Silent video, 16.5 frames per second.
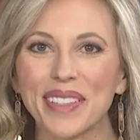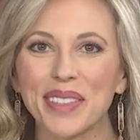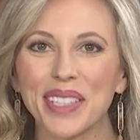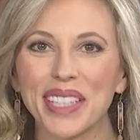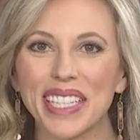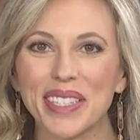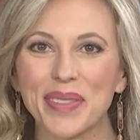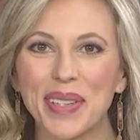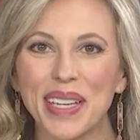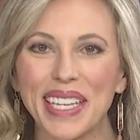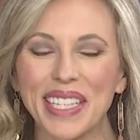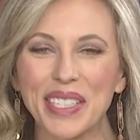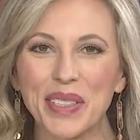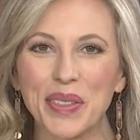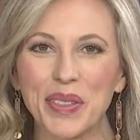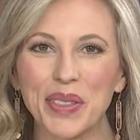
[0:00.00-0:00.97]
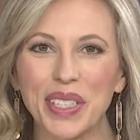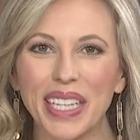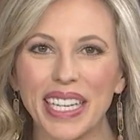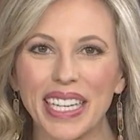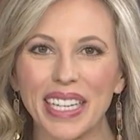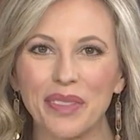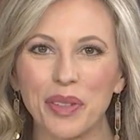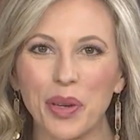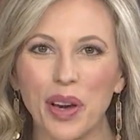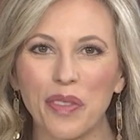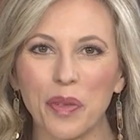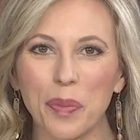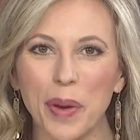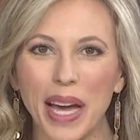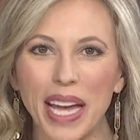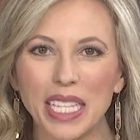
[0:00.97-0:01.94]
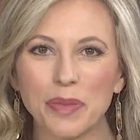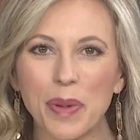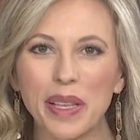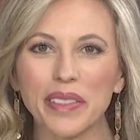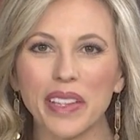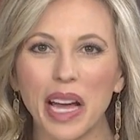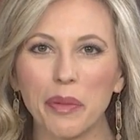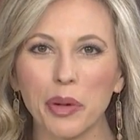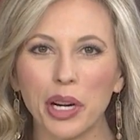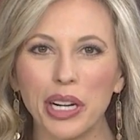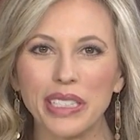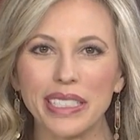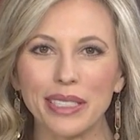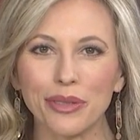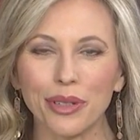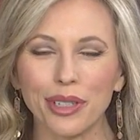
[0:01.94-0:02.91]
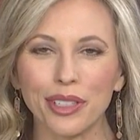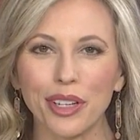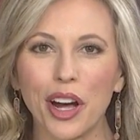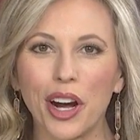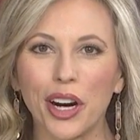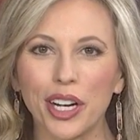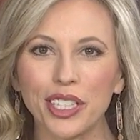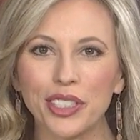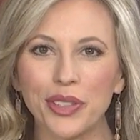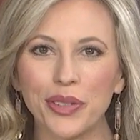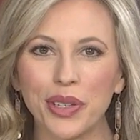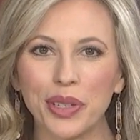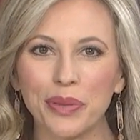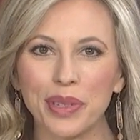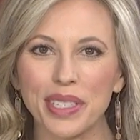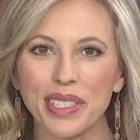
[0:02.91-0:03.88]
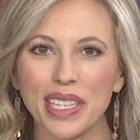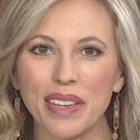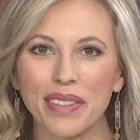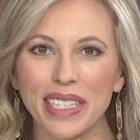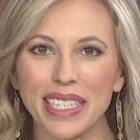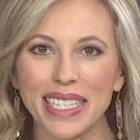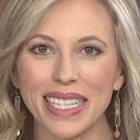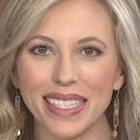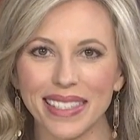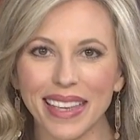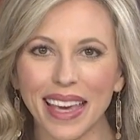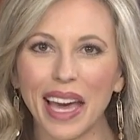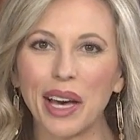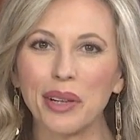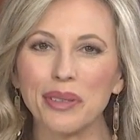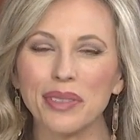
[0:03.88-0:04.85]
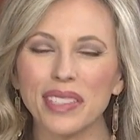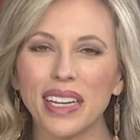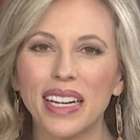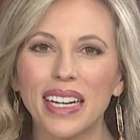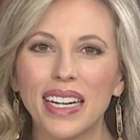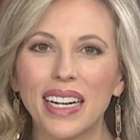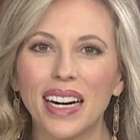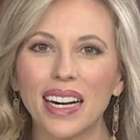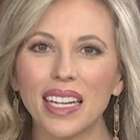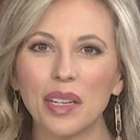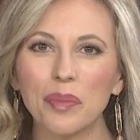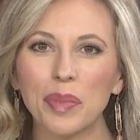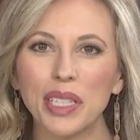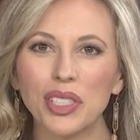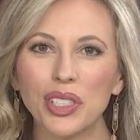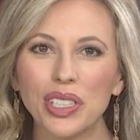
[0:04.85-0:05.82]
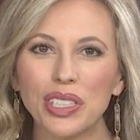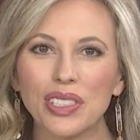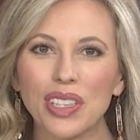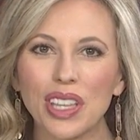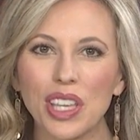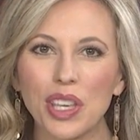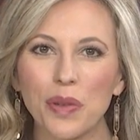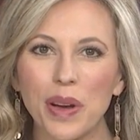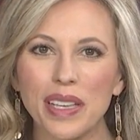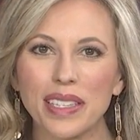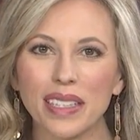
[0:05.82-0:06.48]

Well, this weekend only, if you have a Pikes Peak Library District card, you can receive a discount on admission to the U.S.